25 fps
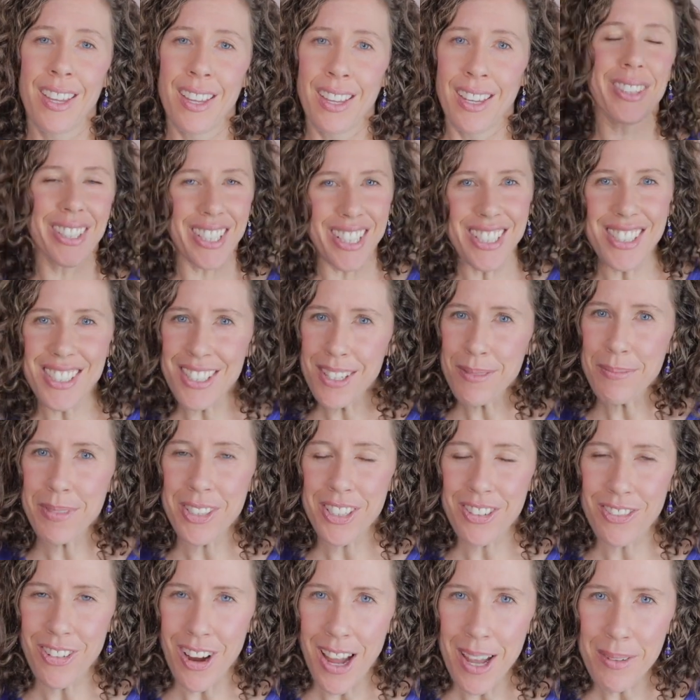Please
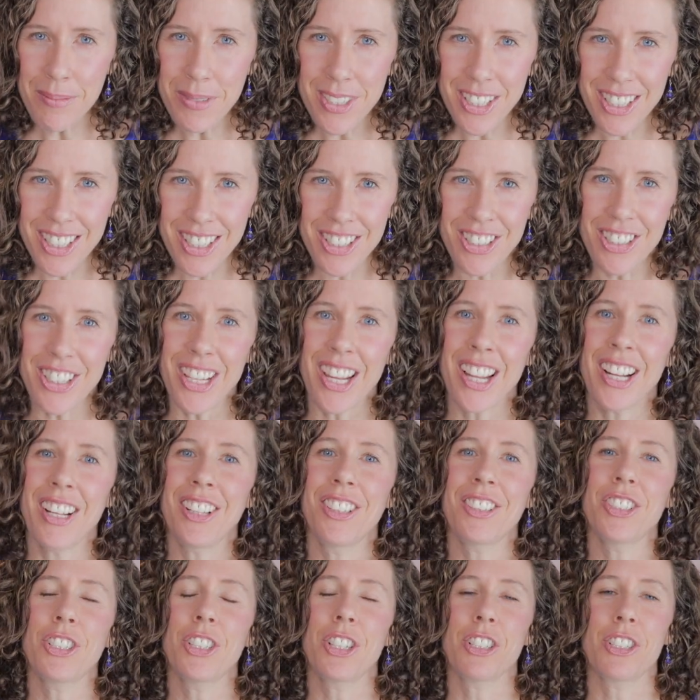subscribe to the
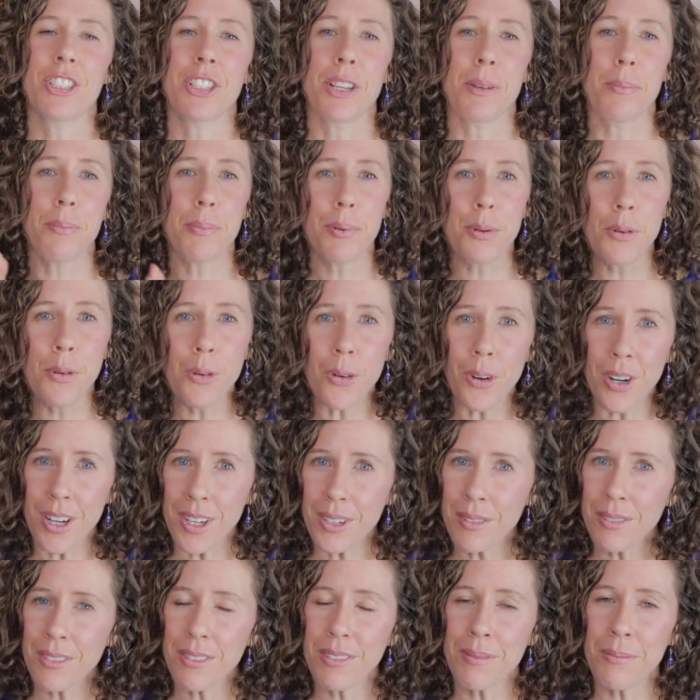channel to
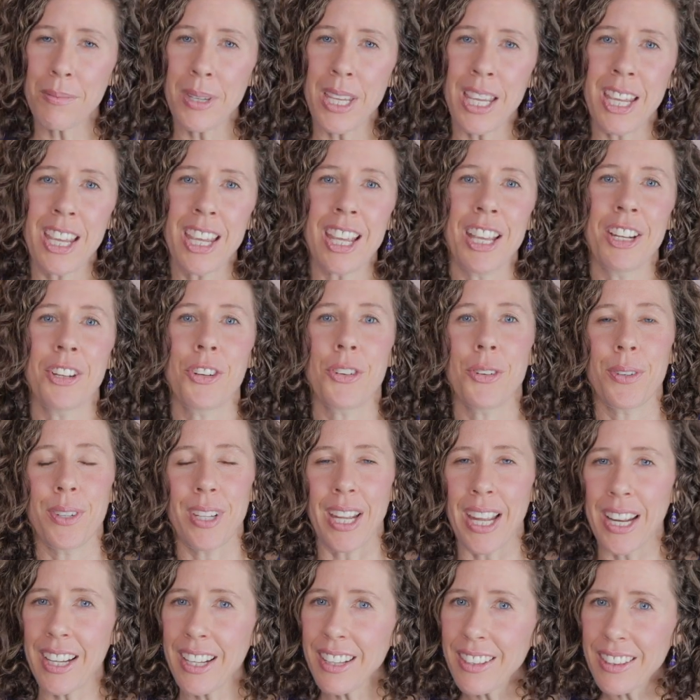support me in
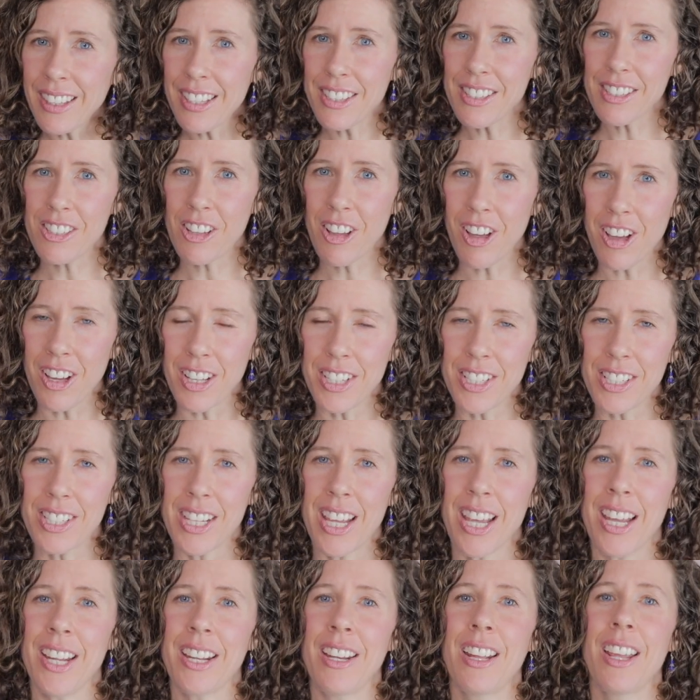creating this
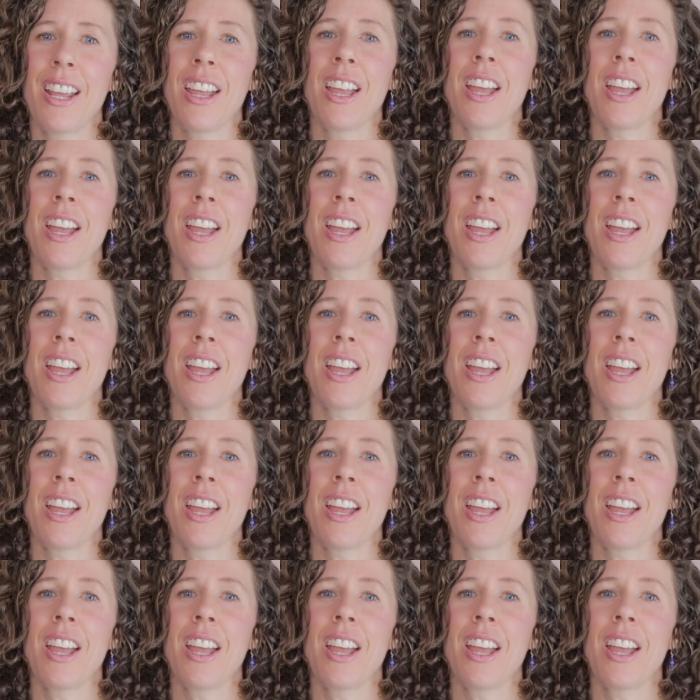content.